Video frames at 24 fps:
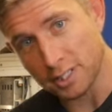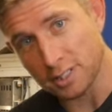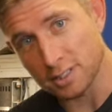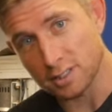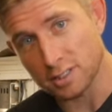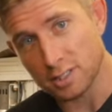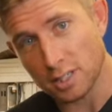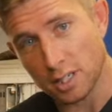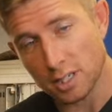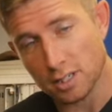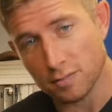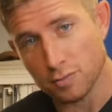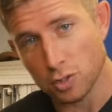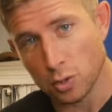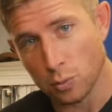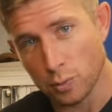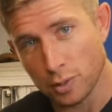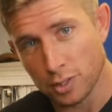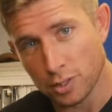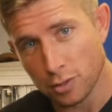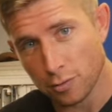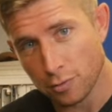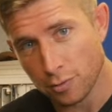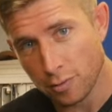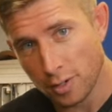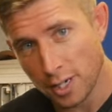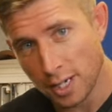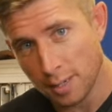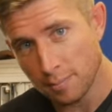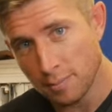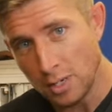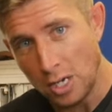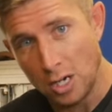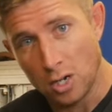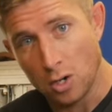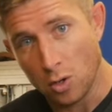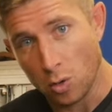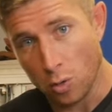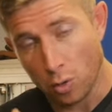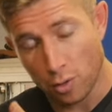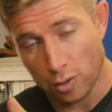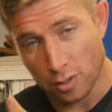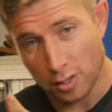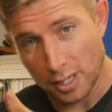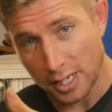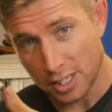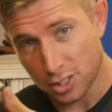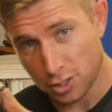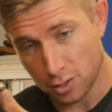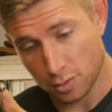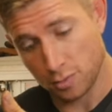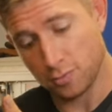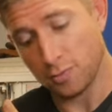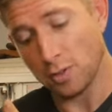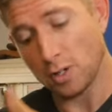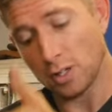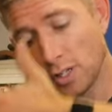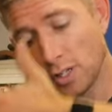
inside of your window frame, or it'll actually fall